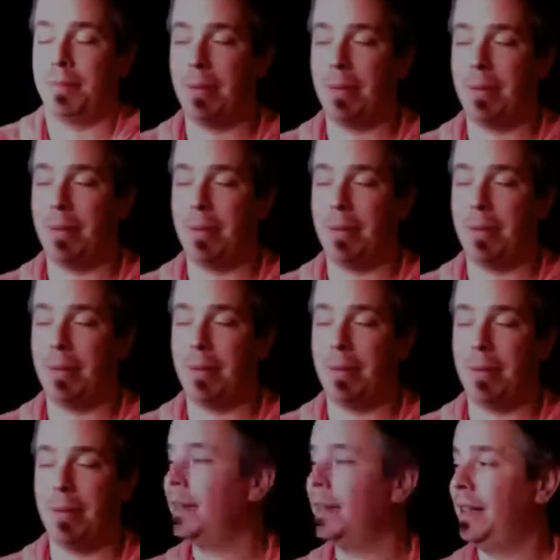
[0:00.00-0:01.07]
blah, blah,
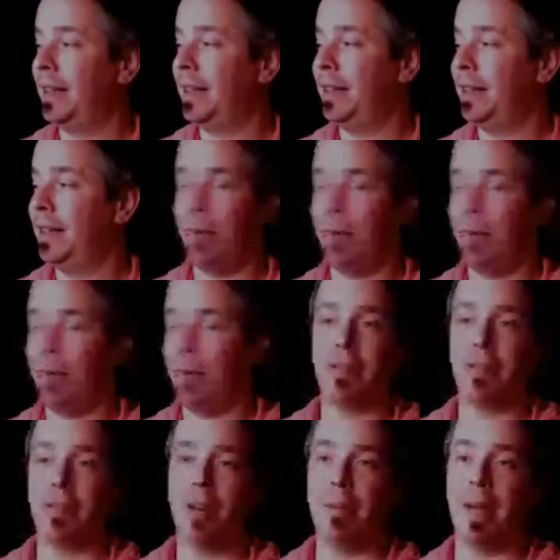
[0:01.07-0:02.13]
blah.
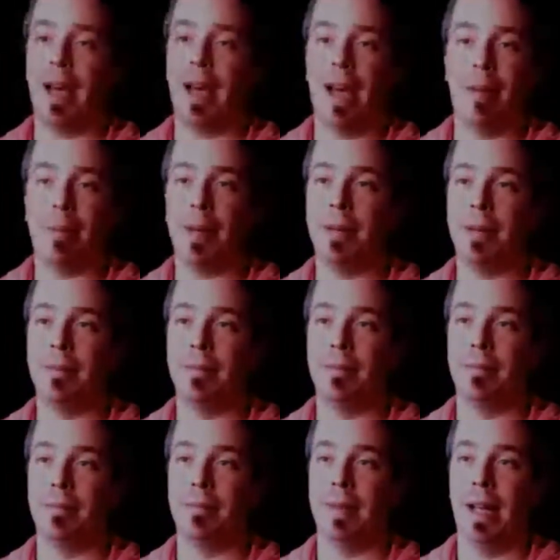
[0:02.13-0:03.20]
Nobody's ever going to be happy.
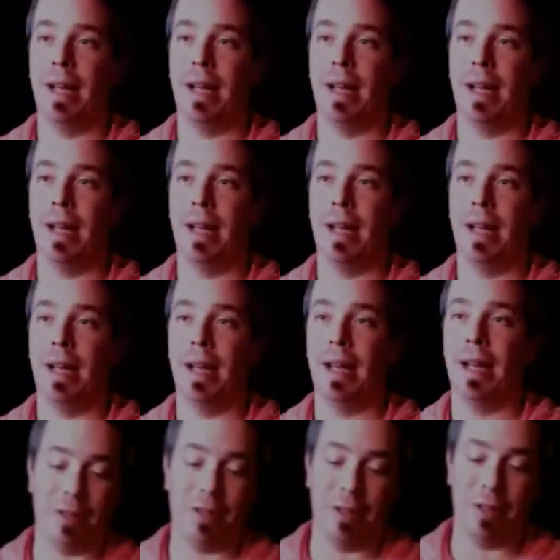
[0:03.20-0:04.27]
At the end
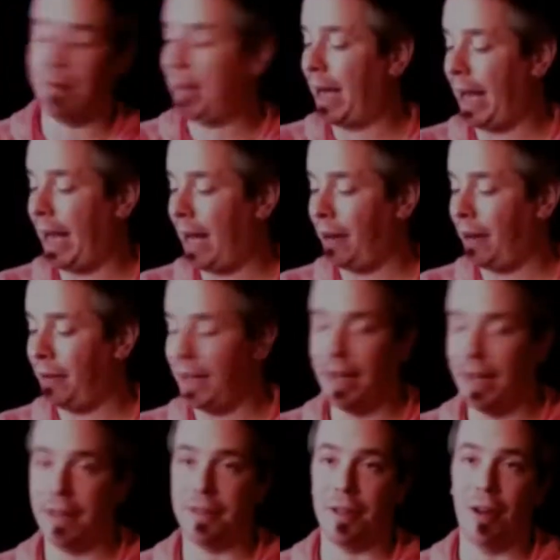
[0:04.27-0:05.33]
of the day, I can look at my
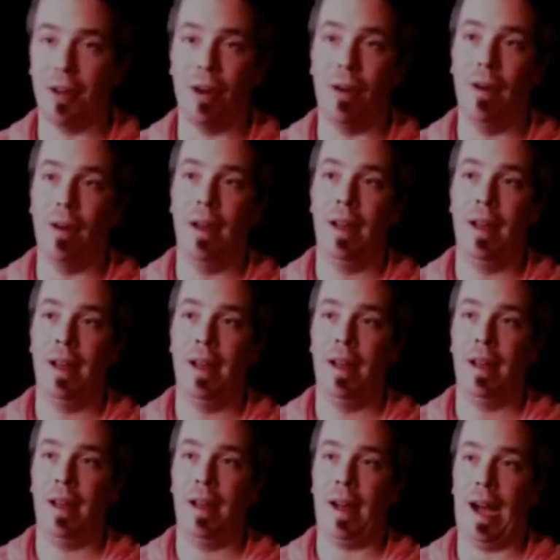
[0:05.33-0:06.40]
analytics and go,
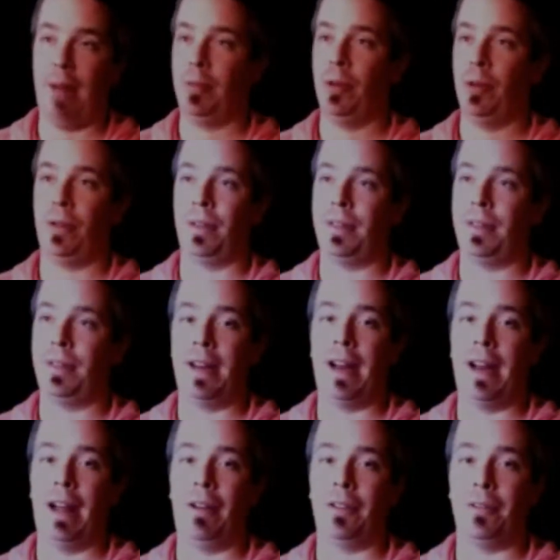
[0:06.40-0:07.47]
I'm losing
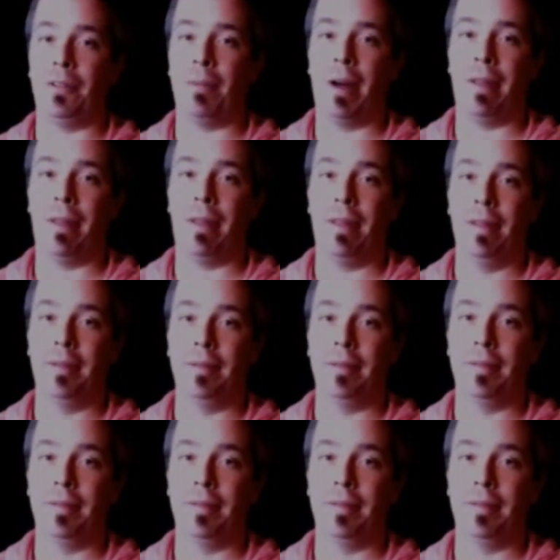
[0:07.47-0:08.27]
$10 a month.